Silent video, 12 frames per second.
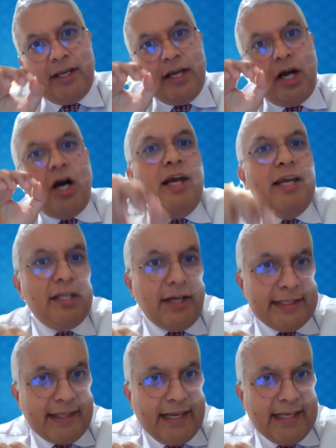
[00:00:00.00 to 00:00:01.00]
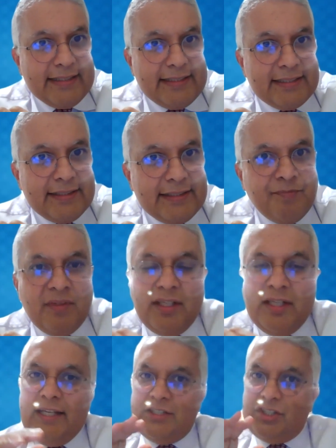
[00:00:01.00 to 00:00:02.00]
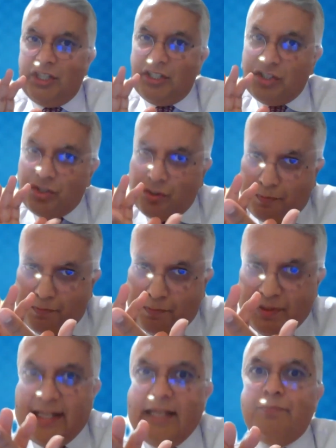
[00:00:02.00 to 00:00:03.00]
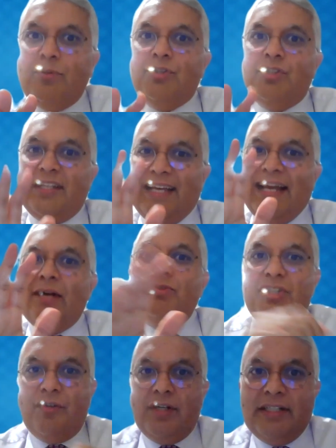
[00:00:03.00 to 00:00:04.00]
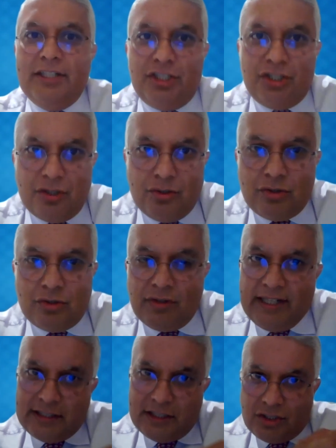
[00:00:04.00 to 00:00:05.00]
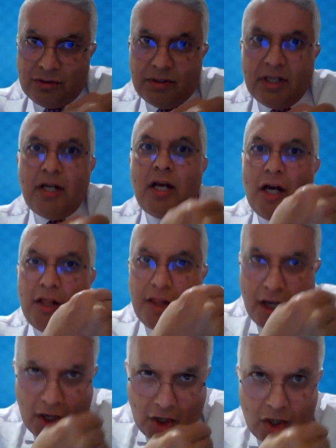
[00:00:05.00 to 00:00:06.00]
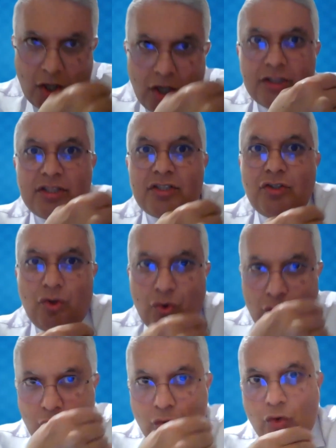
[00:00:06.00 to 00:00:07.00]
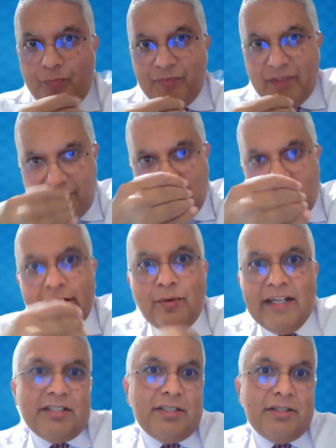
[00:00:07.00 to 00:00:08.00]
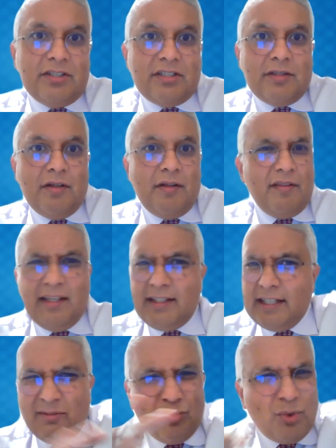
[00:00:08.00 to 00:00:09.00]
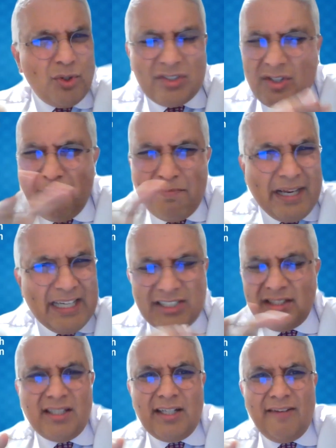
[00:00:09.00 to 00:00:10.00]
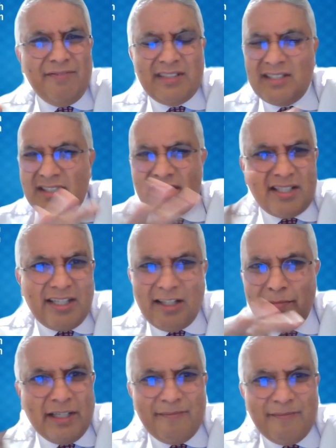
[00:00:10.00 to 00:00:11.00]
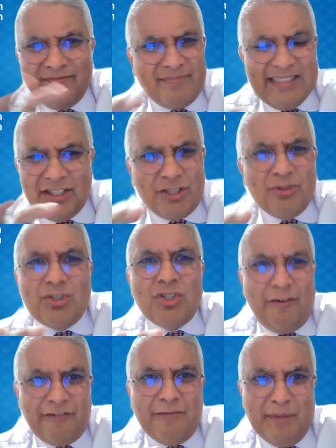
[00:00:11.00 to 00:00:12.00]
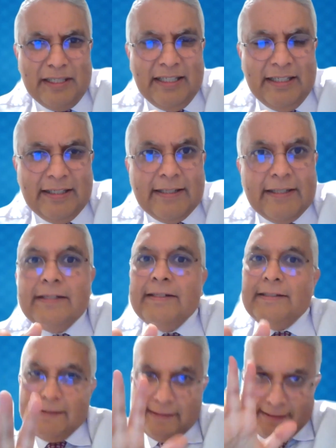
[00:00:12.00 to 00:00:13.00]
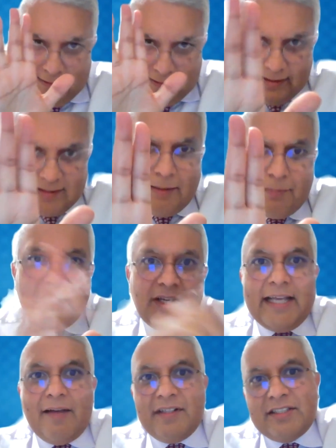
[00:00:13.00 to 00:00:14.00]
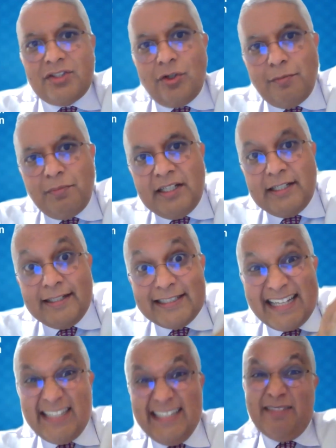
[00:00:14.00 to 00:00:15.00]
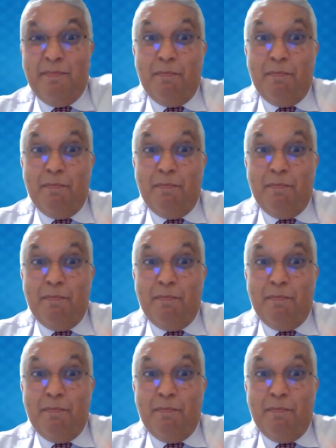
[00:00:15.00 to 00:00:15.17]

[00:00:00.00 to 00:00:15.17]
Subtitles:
I highlight that is just to be able to counter any issues related to hardcore evaluators thinking, what's compassion and love? This is just a little bit too soft for me. Somebody like Avedis Donabedian is at least